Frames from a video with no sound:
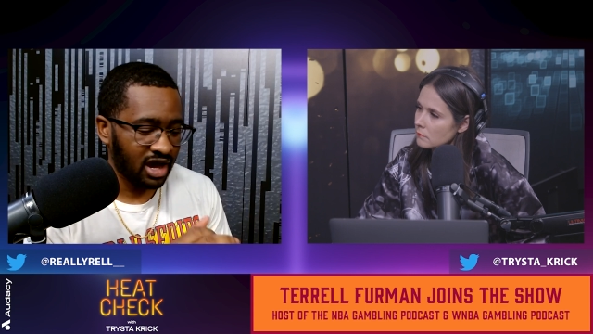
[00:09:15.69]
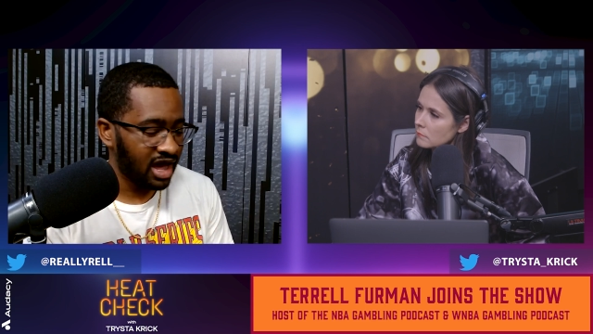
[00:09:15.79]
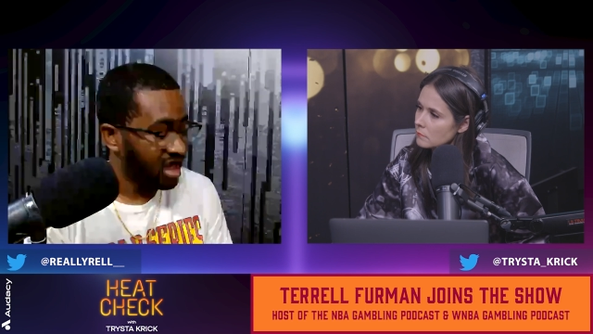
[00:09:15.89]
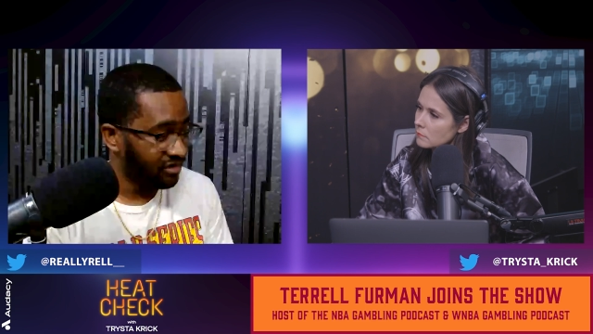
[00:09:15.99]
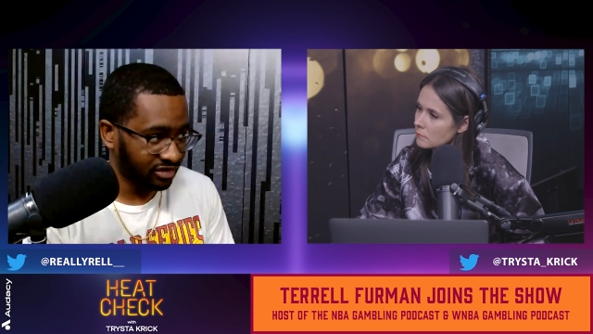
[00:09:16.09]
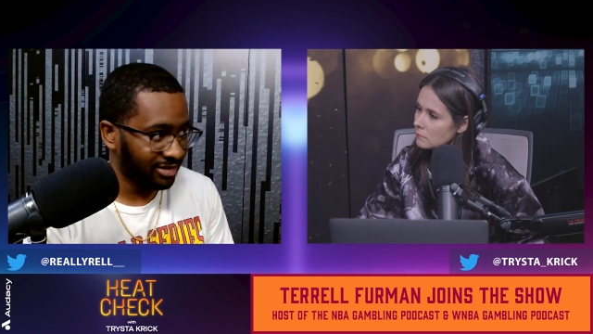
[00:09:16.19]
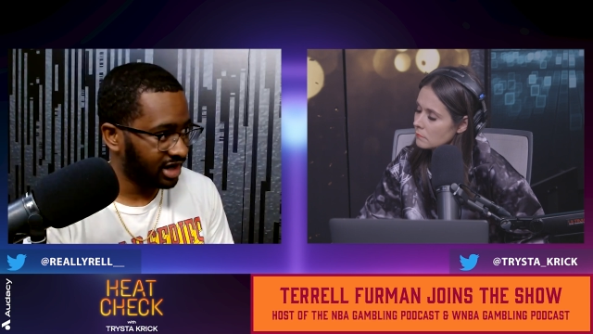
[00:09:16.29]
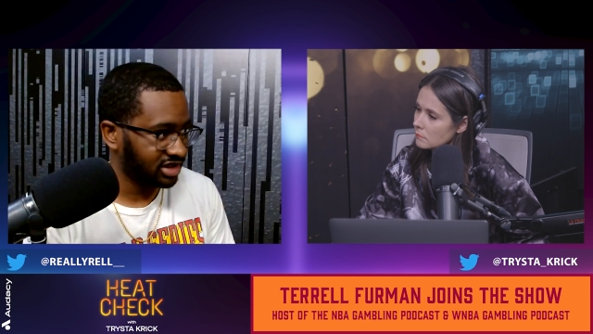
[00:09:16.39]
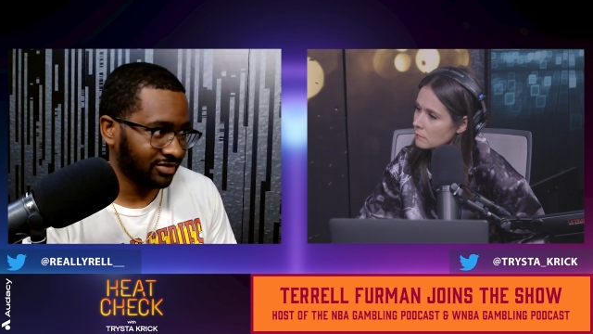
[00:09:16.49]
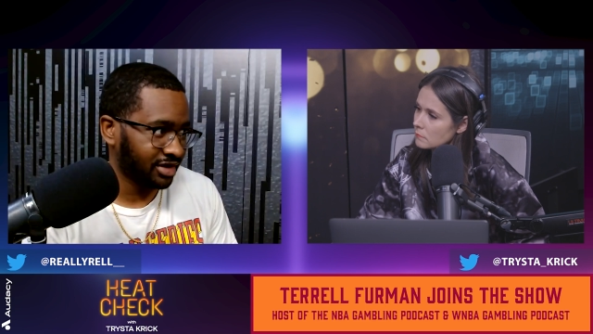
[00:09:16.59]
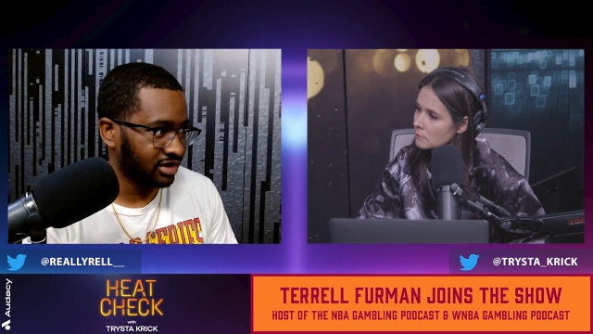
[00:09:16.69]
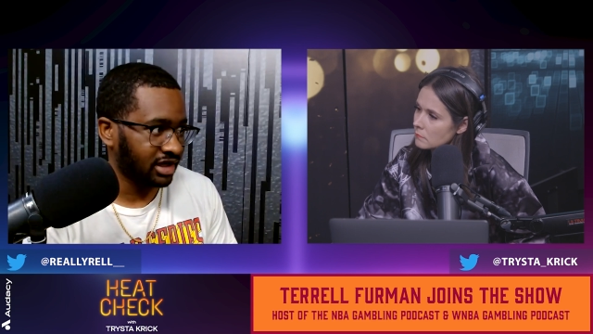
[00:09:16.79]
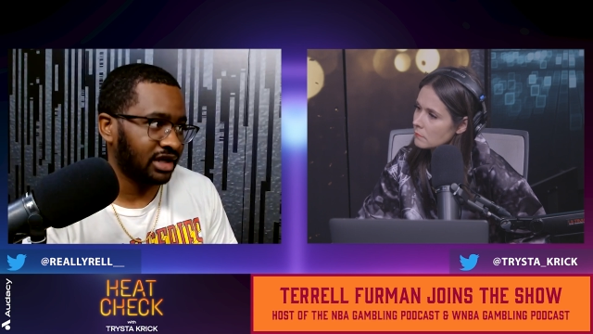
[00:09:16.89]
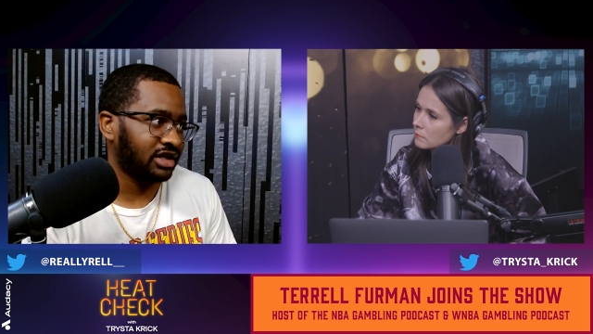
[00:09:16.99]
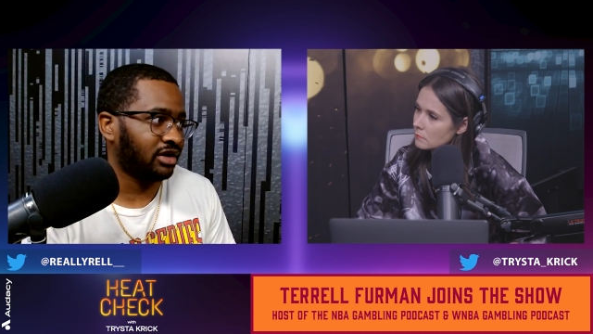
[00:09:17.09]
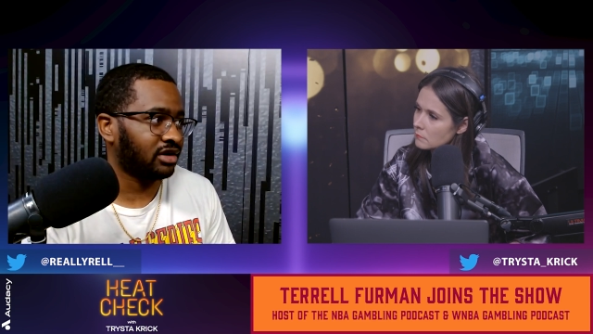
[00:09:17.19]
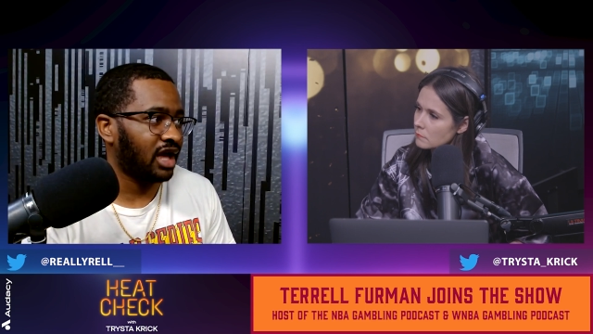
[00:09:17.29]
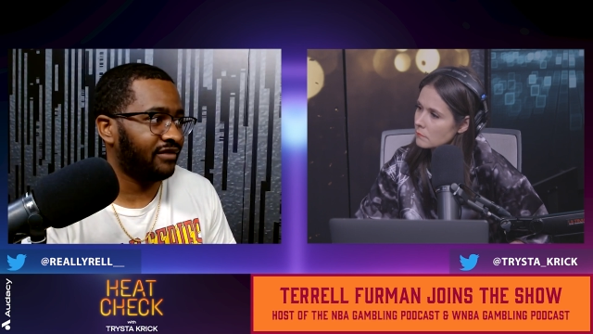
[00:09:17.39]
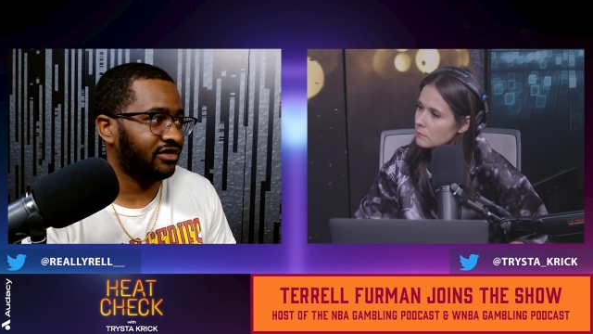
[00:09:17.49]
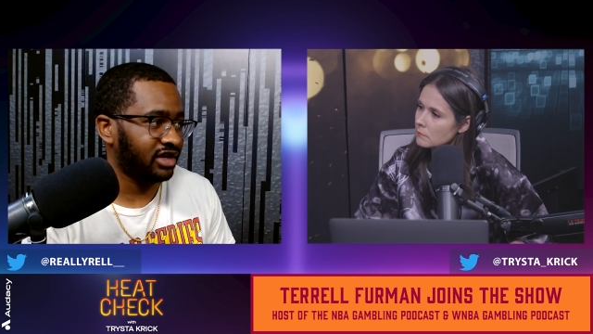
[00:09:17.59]
Speaker 1: everybody should be looking at Derek
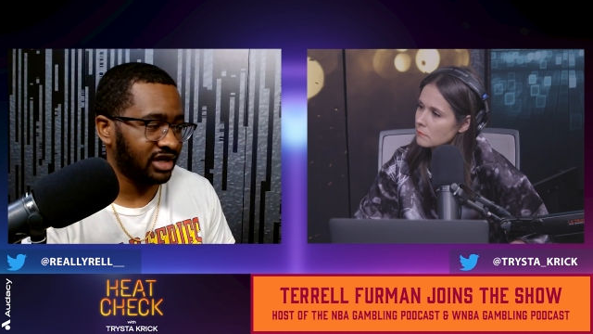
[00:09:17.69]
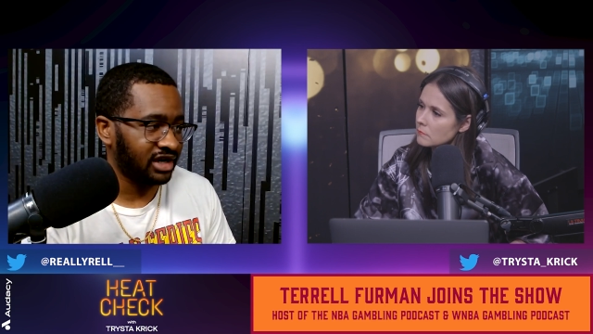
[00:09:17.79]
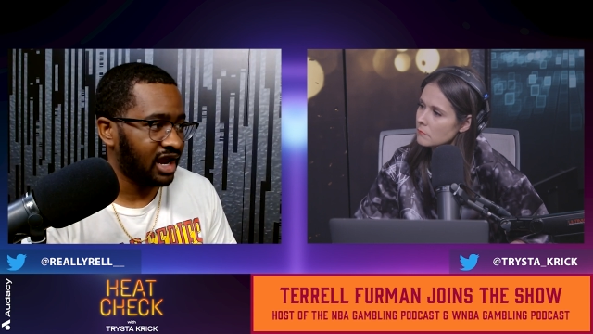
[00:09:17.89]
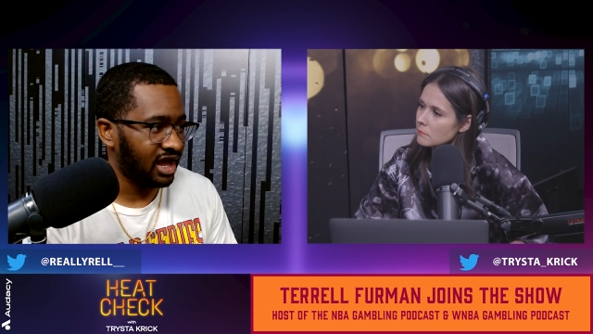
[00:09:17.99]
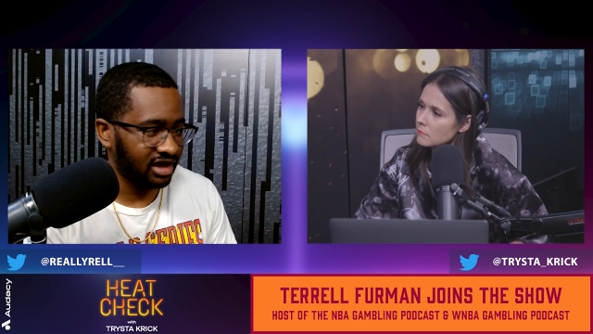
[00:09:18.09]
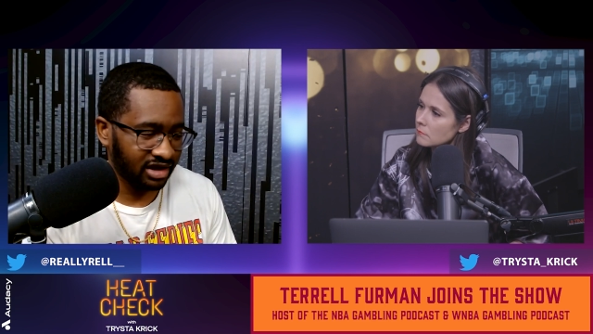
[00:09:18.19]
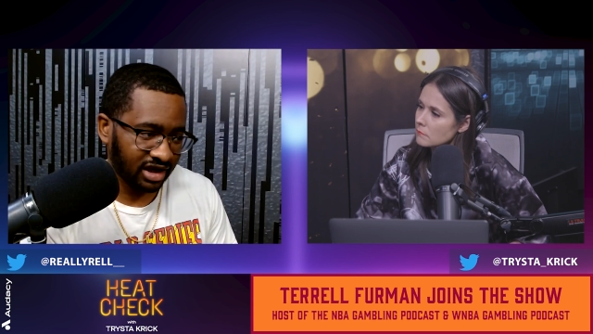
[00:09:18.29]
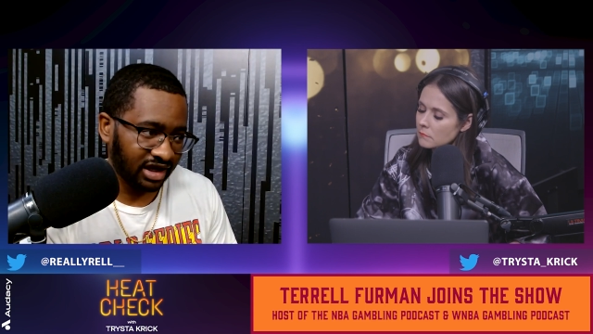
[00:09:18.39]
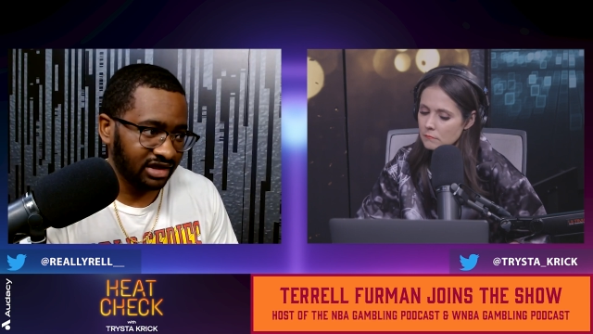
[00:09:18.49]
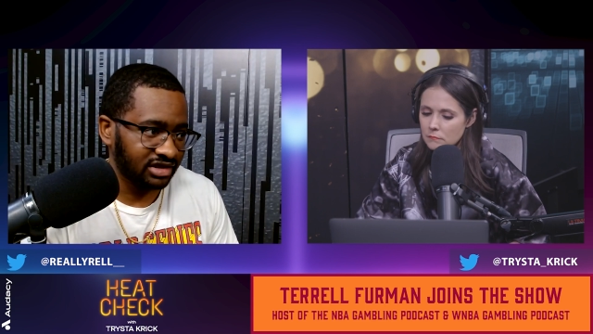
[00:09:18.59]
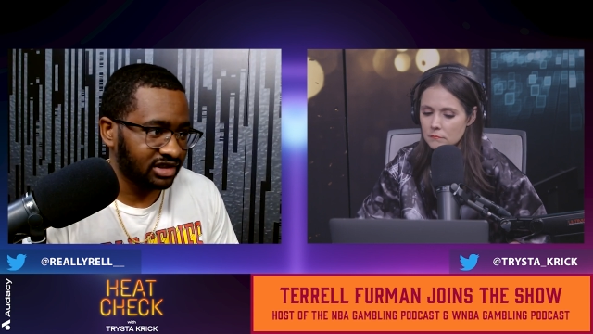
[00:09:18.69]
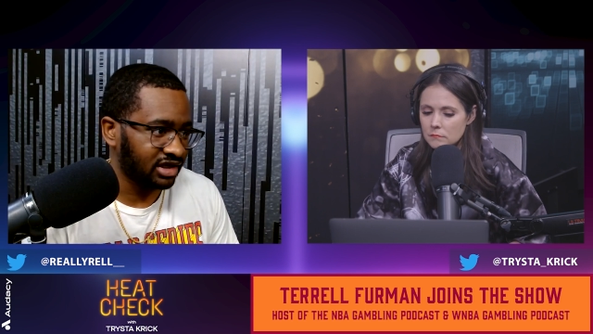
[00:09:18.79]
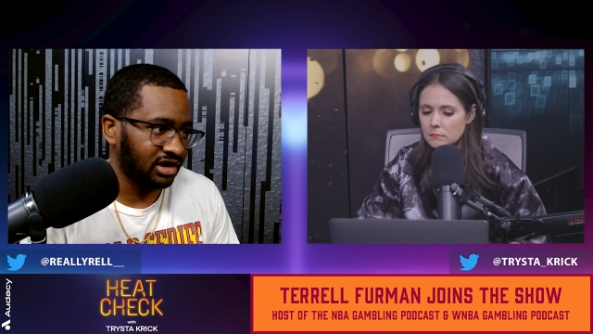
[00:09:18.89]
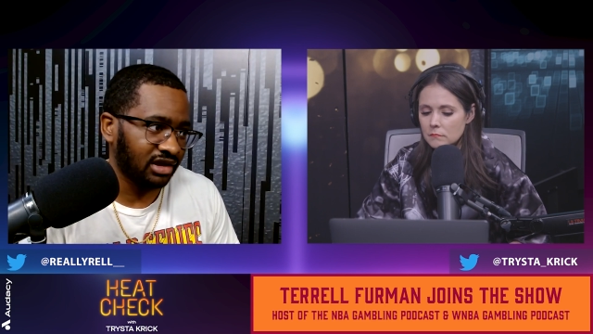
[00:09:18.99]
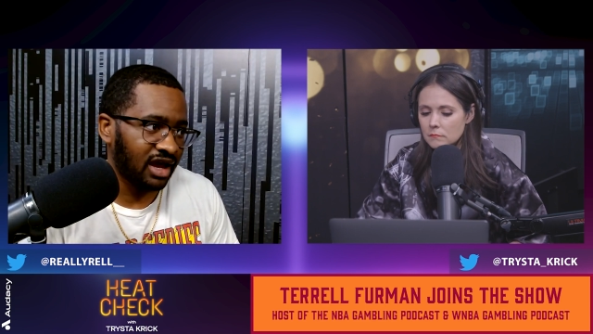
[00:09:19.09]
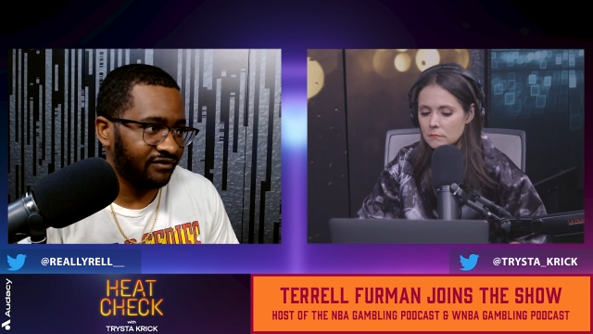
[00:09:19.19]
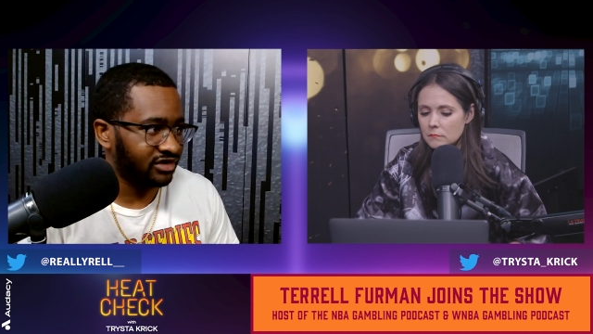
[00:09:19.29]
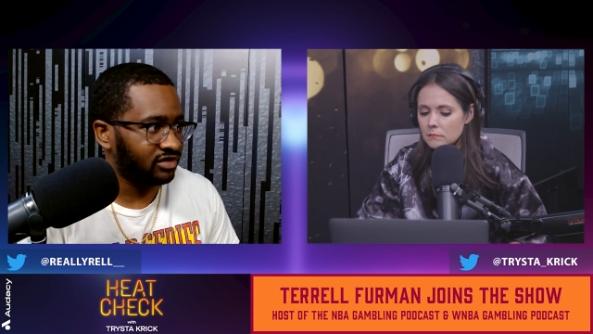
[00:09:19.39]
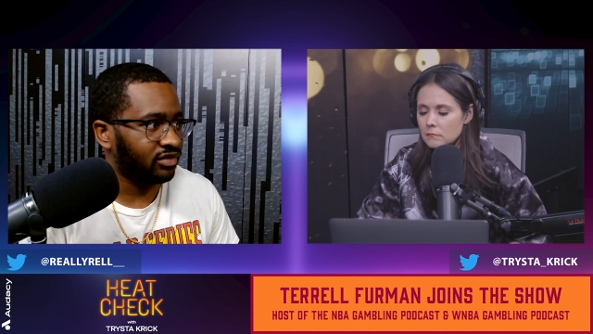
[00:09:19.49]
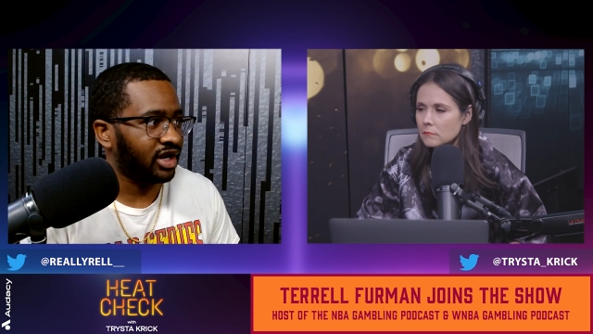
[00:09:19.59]
Lively in that 8 to
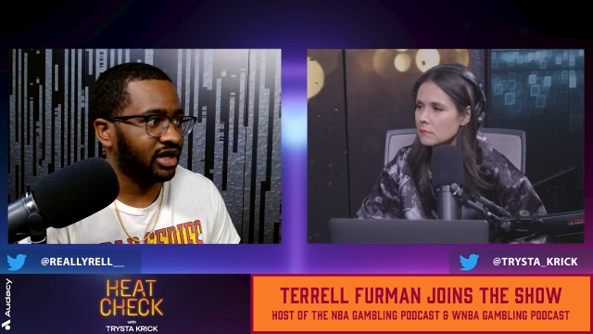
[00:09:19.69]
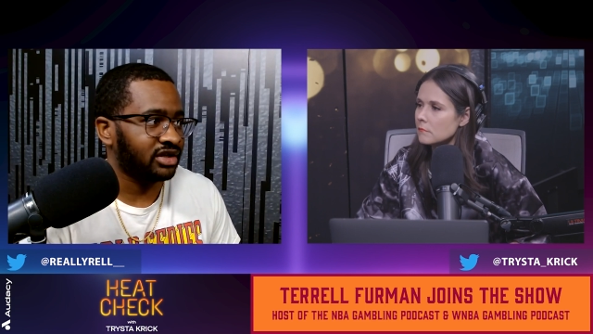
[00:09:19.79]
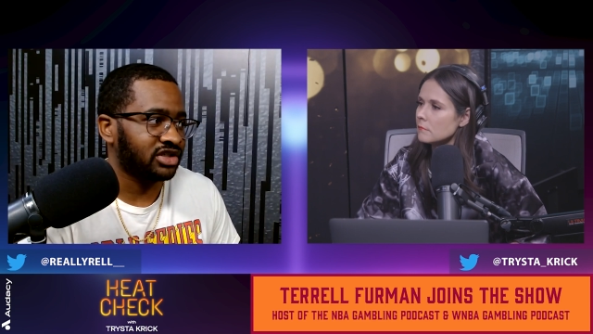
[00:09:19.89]
11 range.